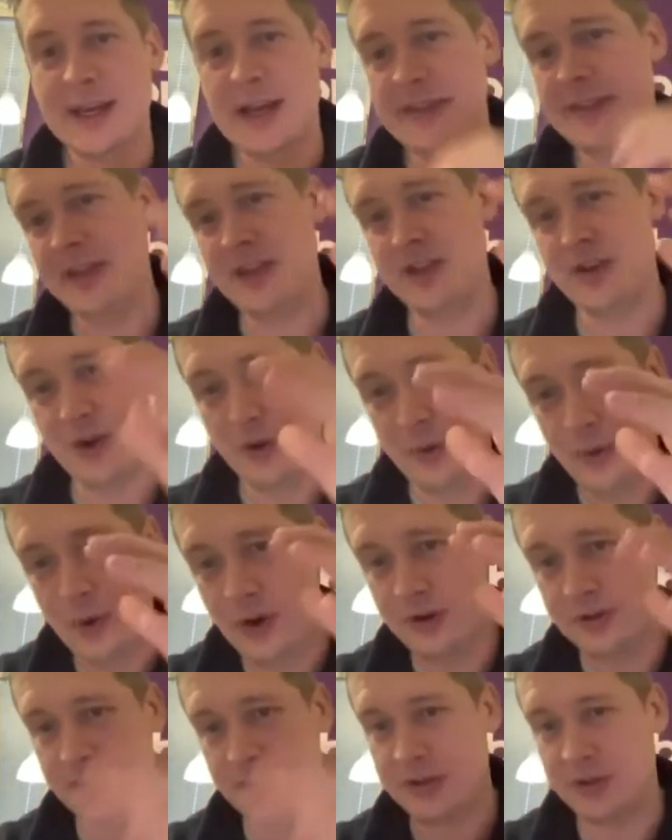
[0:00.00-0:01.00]
And then you go
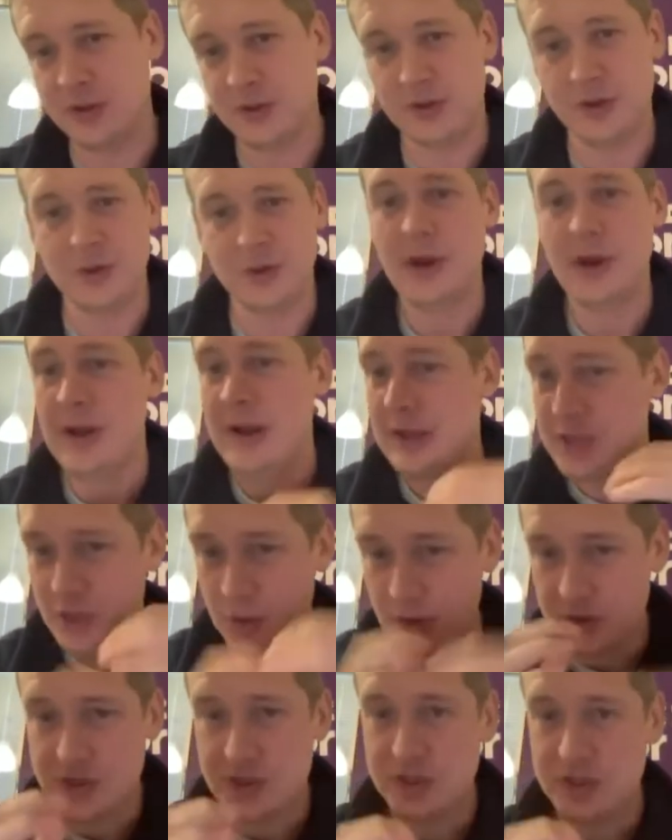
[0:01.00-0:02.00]
on to do
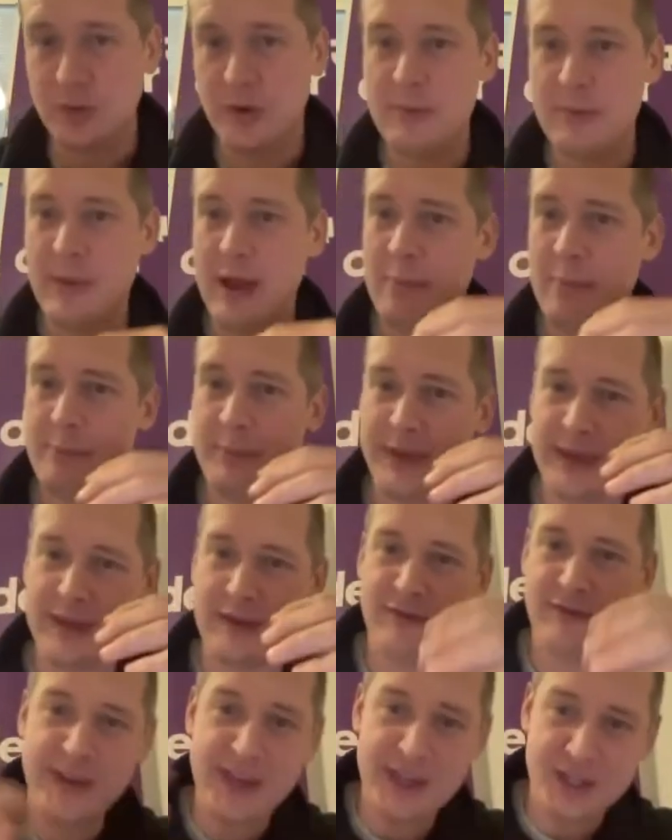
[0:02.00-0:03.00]
user story
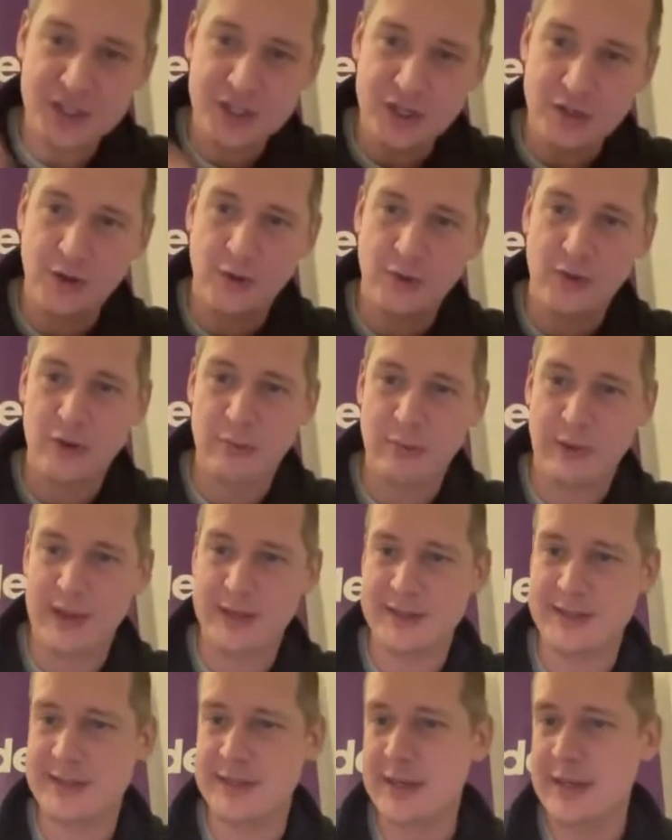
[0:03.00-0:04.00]
mapping, feature
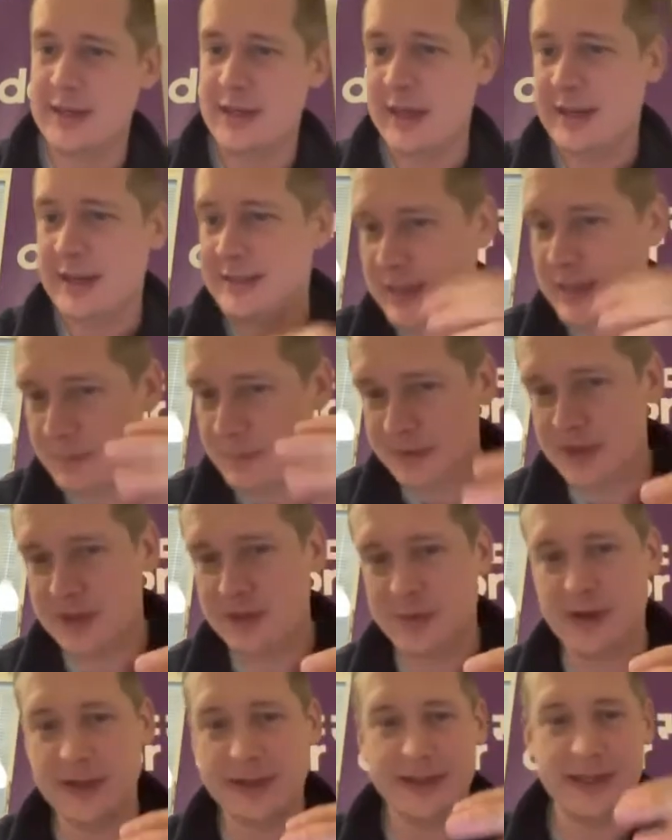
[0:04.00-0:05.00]
documents,
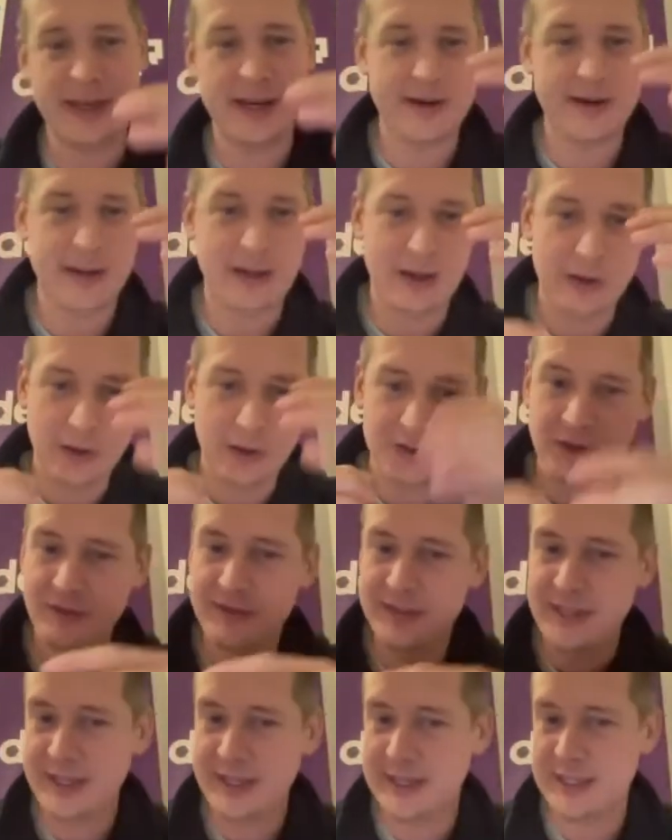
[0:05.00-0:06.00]
acceptance criteria, a lot
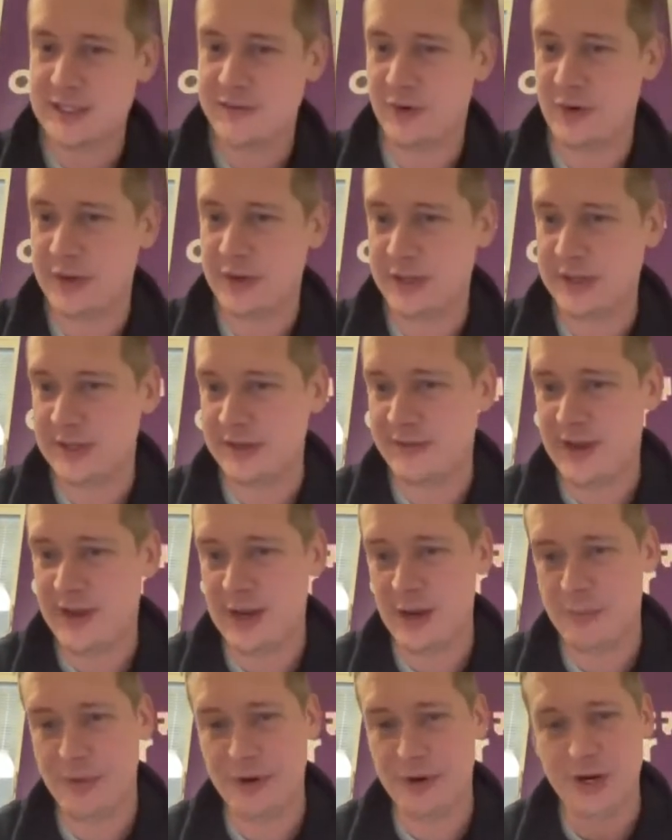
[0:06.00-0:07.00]
of tickets for the
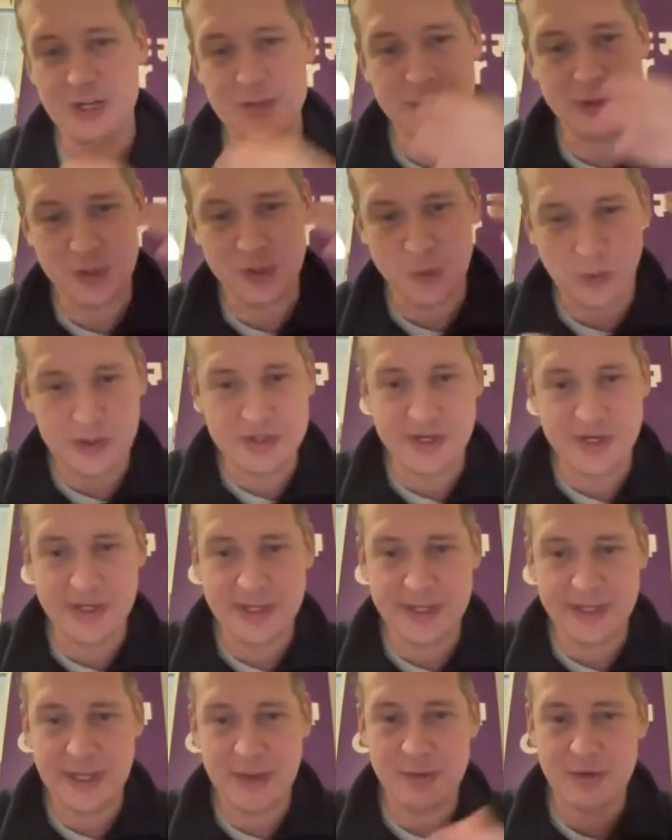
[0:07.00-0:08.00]
developers, but you also
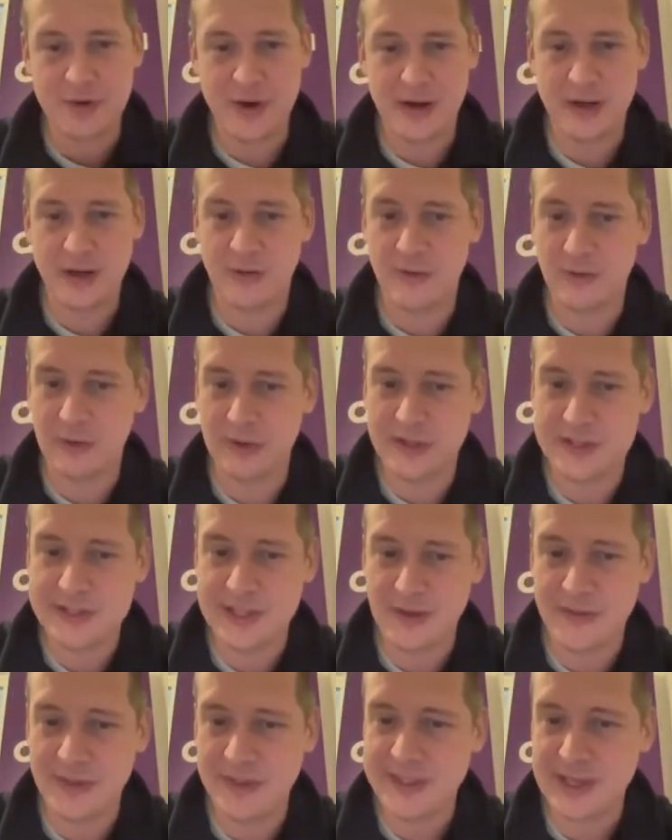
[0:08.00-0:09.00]
need to keep track of all the
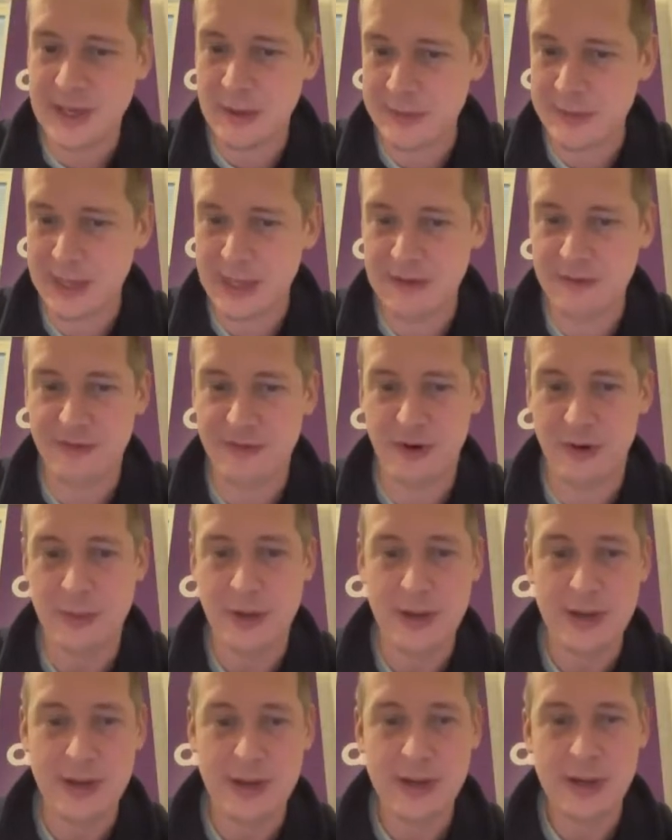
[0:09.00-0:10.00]
stuff that's coming in
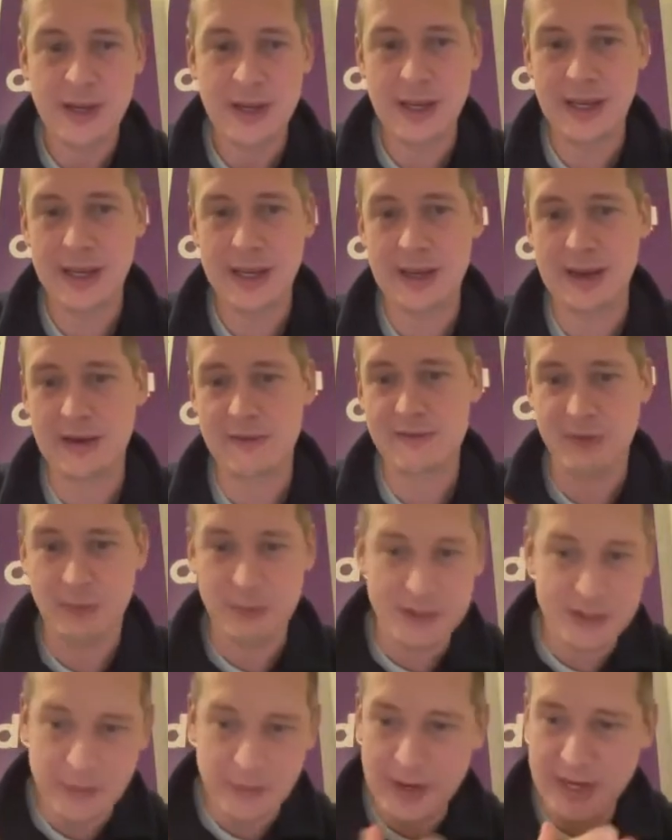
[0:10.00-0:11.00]
from
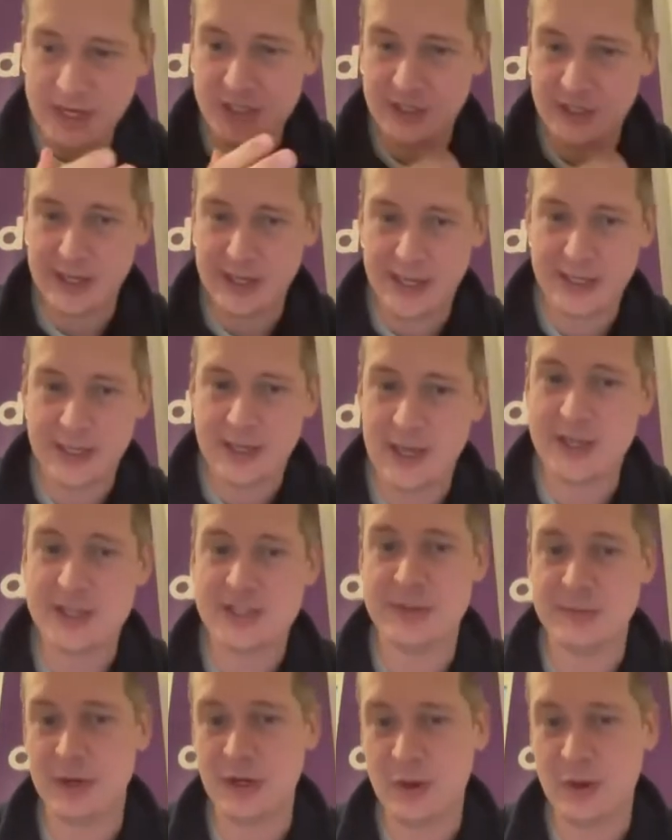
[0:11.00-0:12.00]
iteration, like
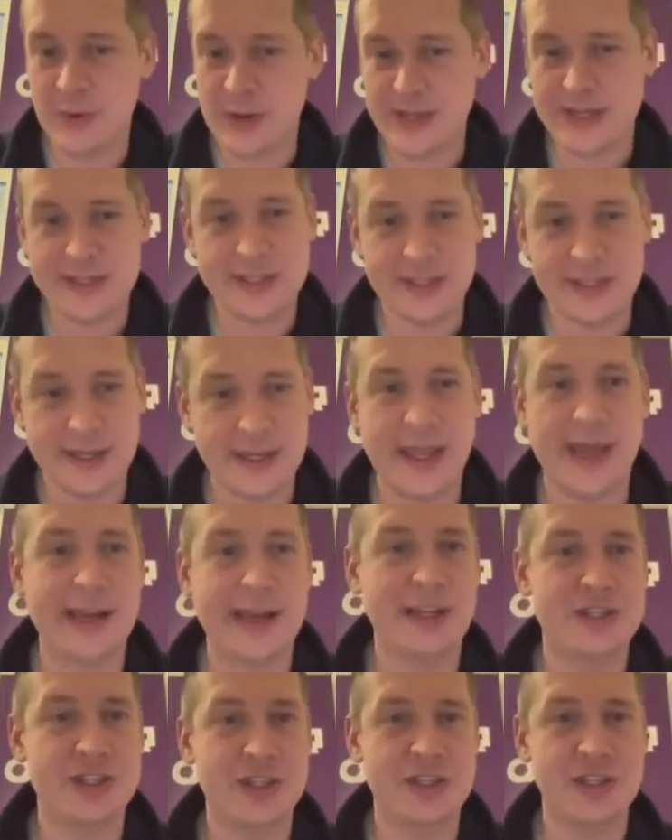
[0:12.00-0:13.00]
customer requests and
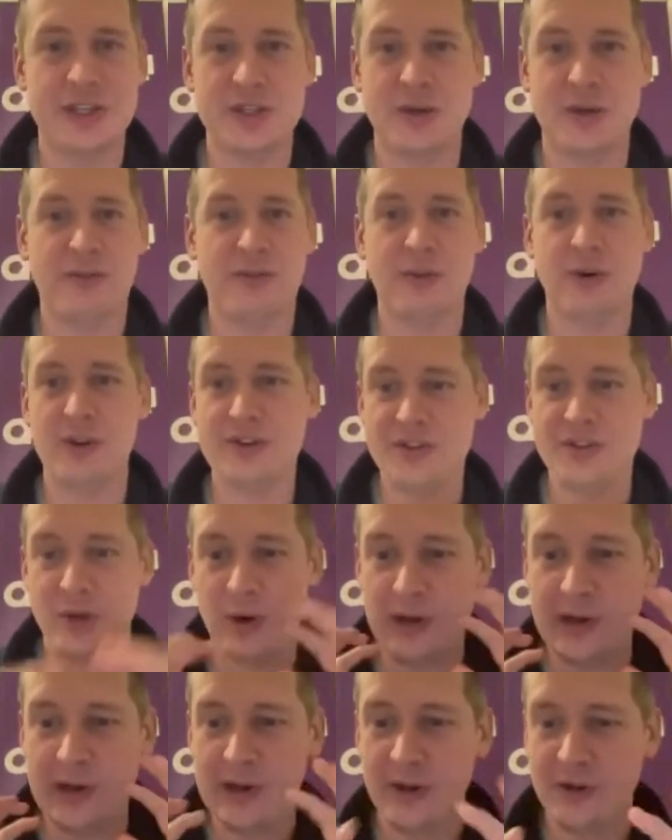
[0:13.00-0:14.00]
analysis and so forth.
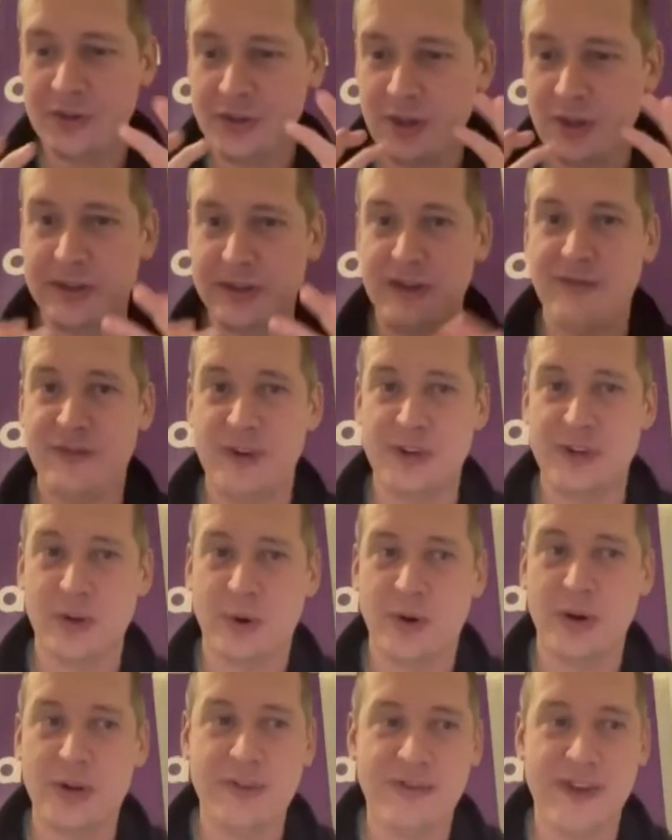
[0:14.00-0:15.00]
So a lot of different
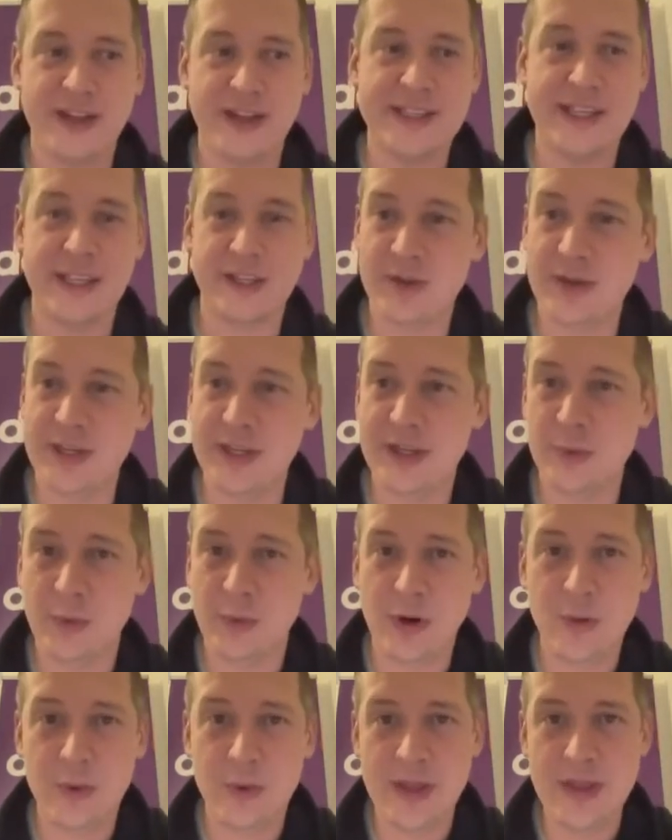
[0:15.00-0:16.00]
artifacts that you need to
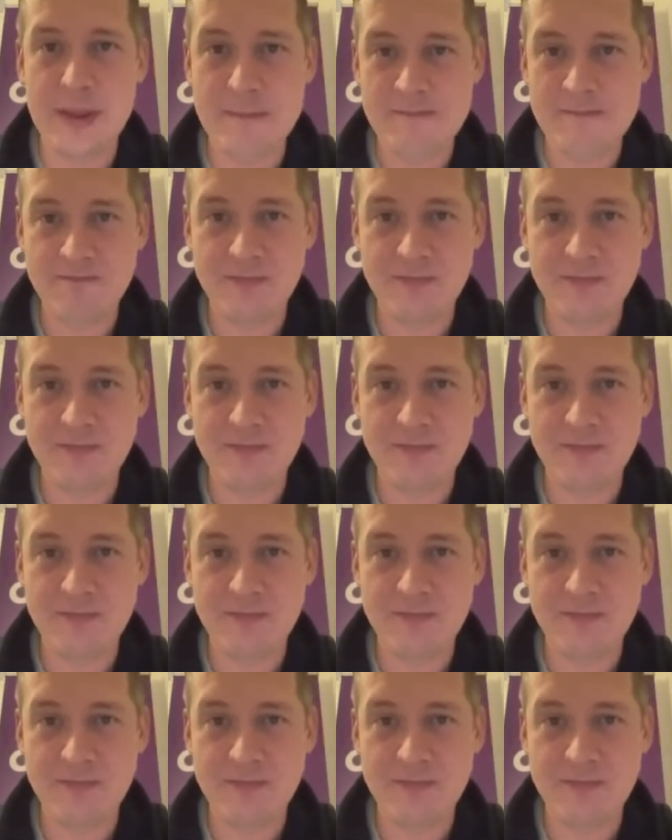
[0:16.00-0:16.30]
work with.